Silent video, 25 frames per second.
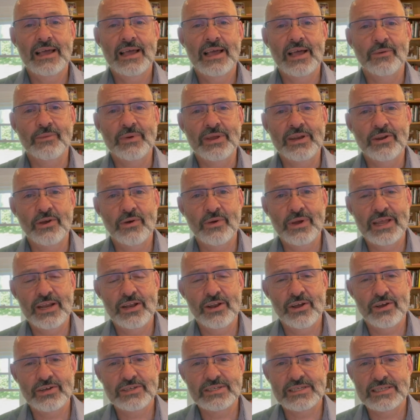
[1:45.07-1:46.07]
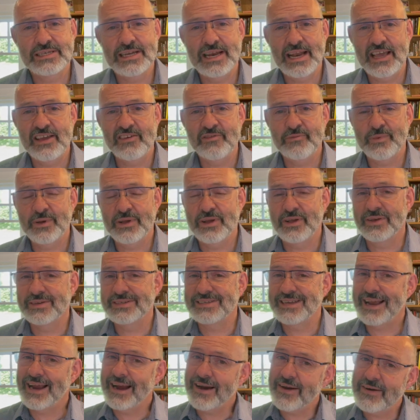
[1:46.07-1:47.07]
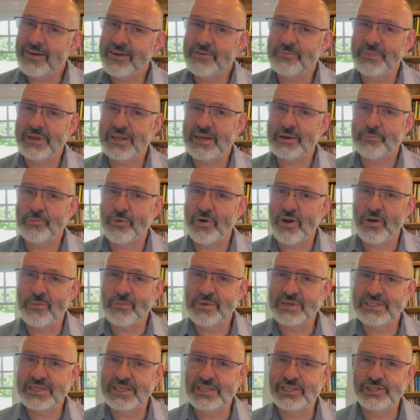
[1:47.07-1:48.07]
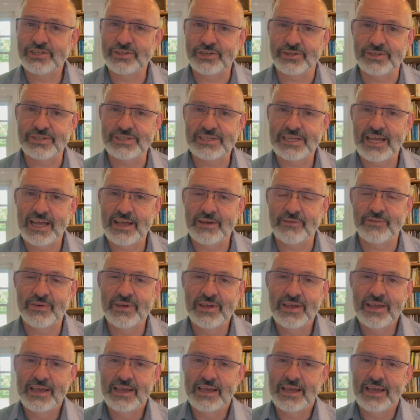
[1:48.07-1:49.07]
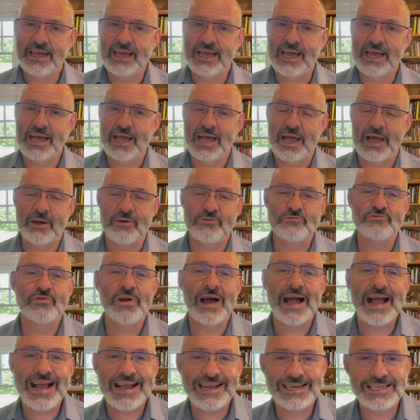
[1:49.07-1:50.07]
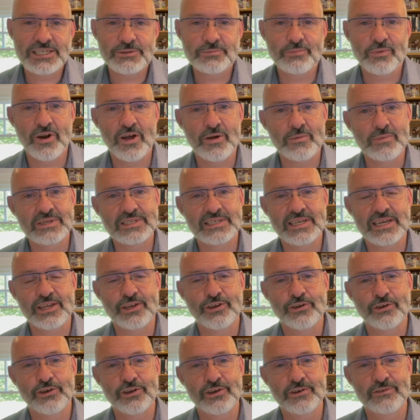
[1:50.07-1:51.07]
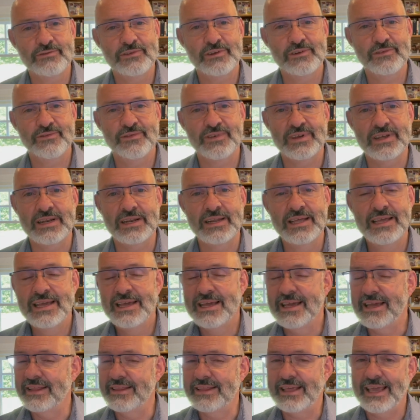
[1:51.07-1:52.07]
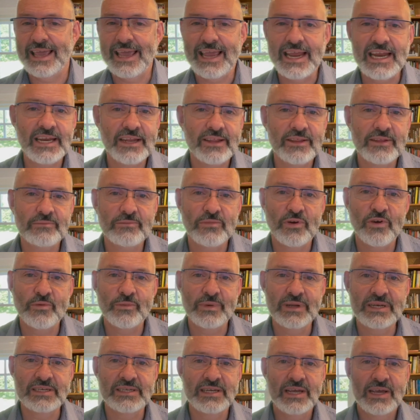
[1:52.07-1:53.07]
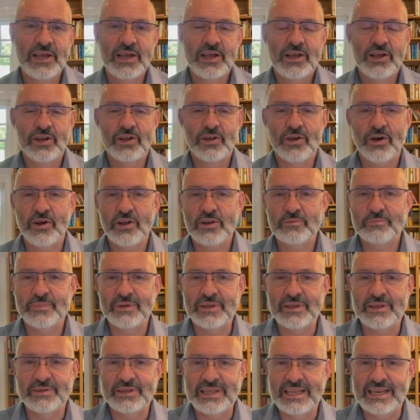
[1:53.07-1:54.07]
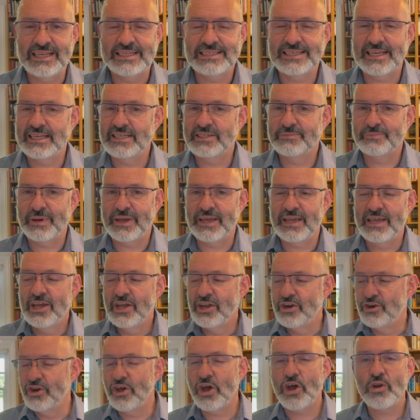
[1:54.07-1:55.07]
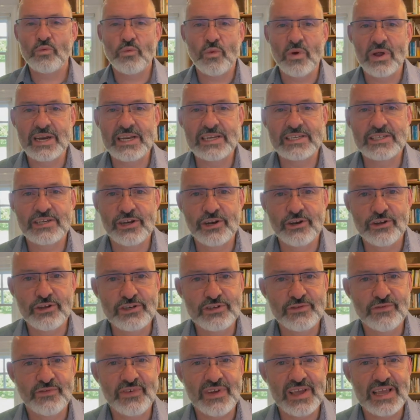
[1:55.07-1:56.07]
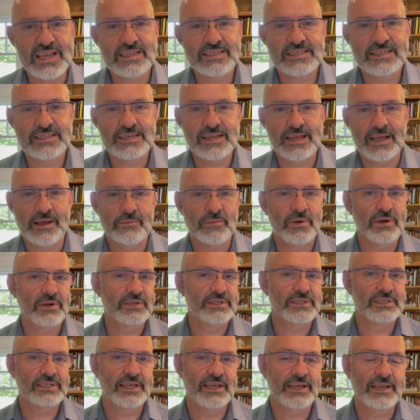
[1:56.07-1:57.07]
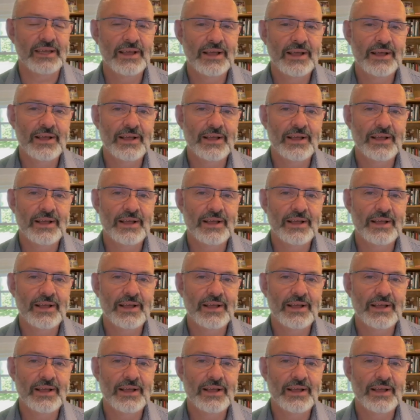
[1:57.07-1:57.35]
We know he lost his life because Herod made a promise he shouldn't have, a rash promise that he couldn't fulfill in the heat of the moment, caught in a sense by not wanting to lose face amongst the